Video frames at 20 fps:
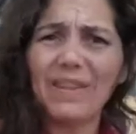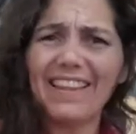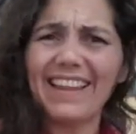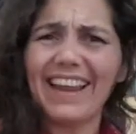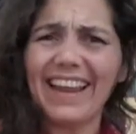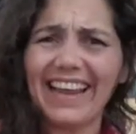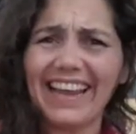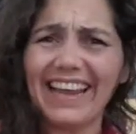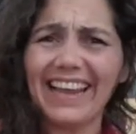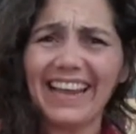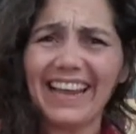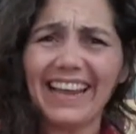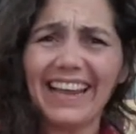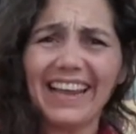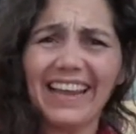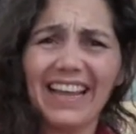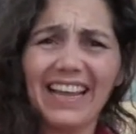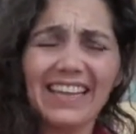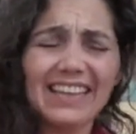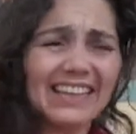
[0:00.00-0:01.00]
Like,
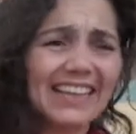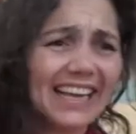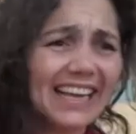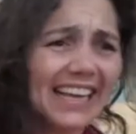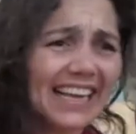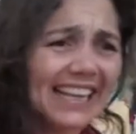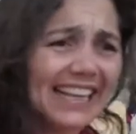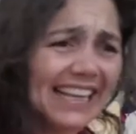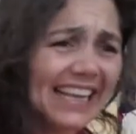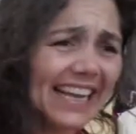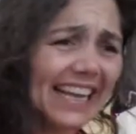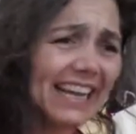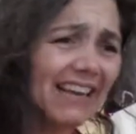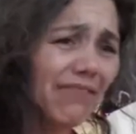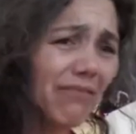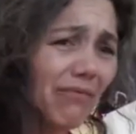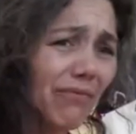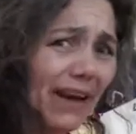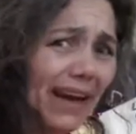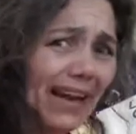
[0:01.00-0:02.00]
like,
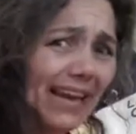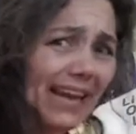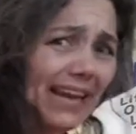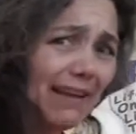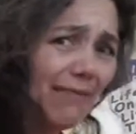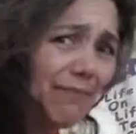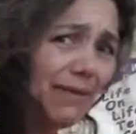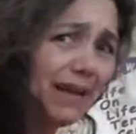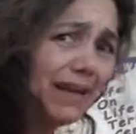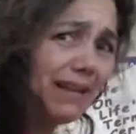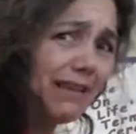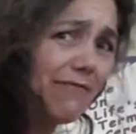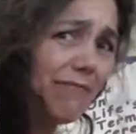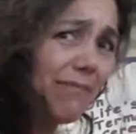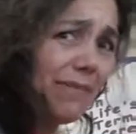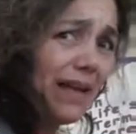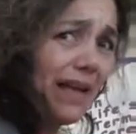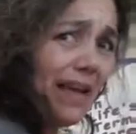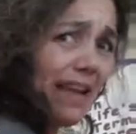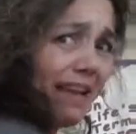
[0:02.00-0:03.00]
like right in the
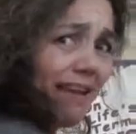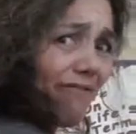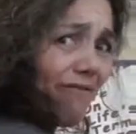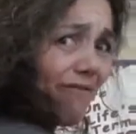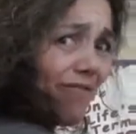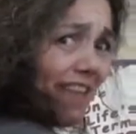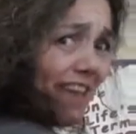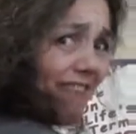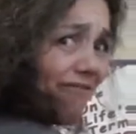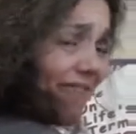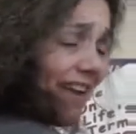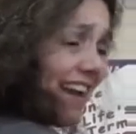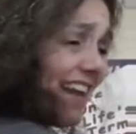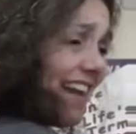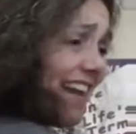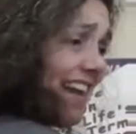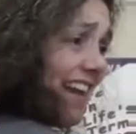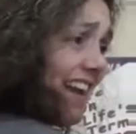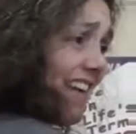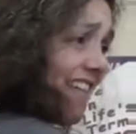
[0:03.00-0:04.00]
middle. like right
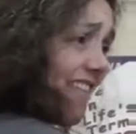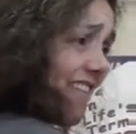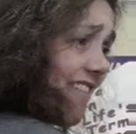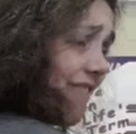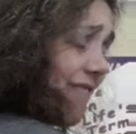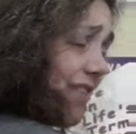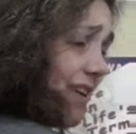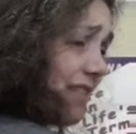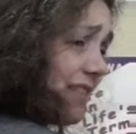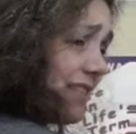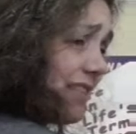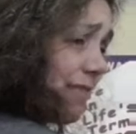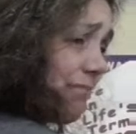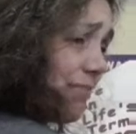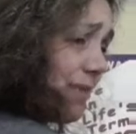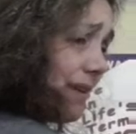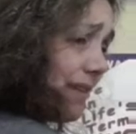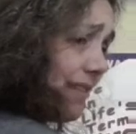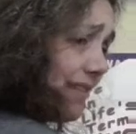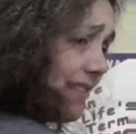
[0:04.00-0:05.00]
in here. Felt
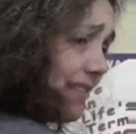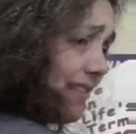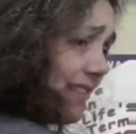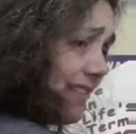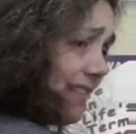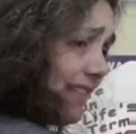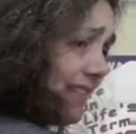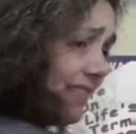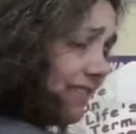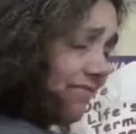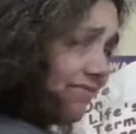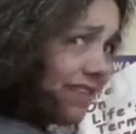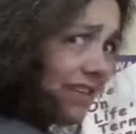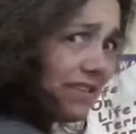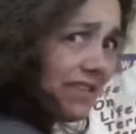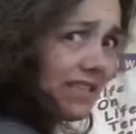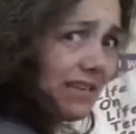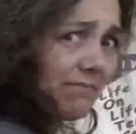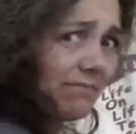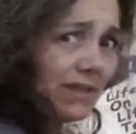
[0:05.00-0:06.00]
something.
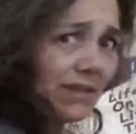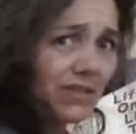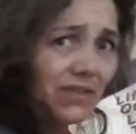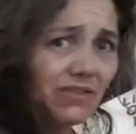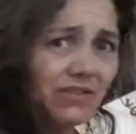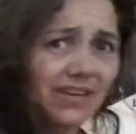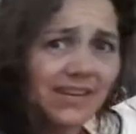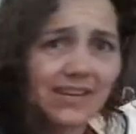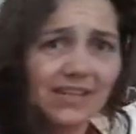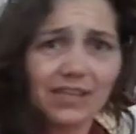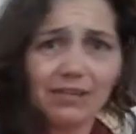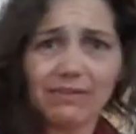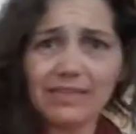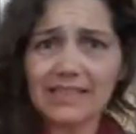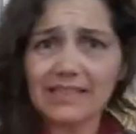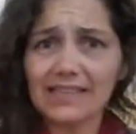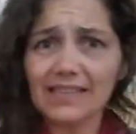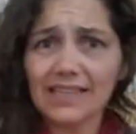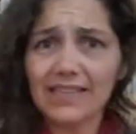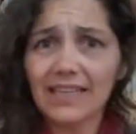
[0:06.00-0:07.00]
Felt something. Trying to
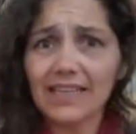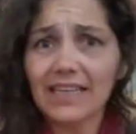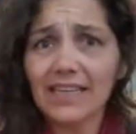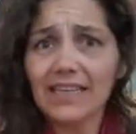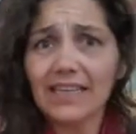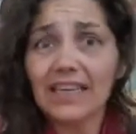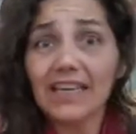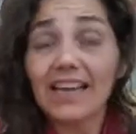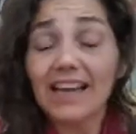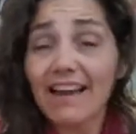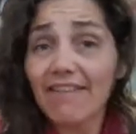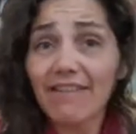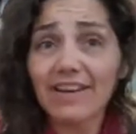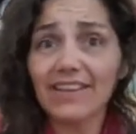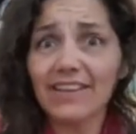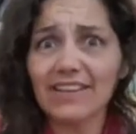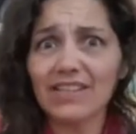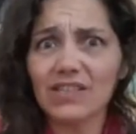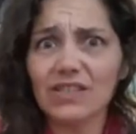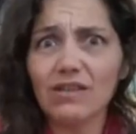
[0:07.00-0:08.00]
twist.
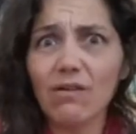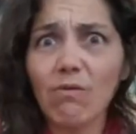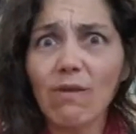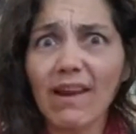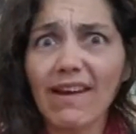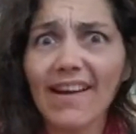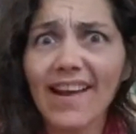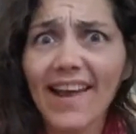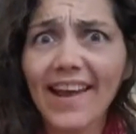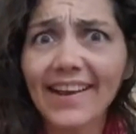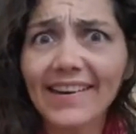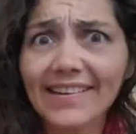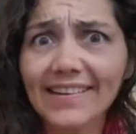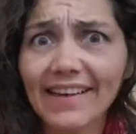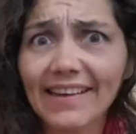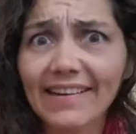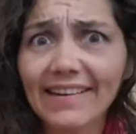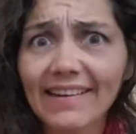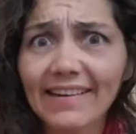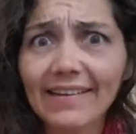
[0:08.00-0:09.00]
Everything's so
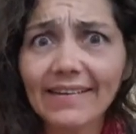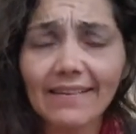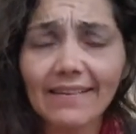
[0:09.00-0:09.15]
connected.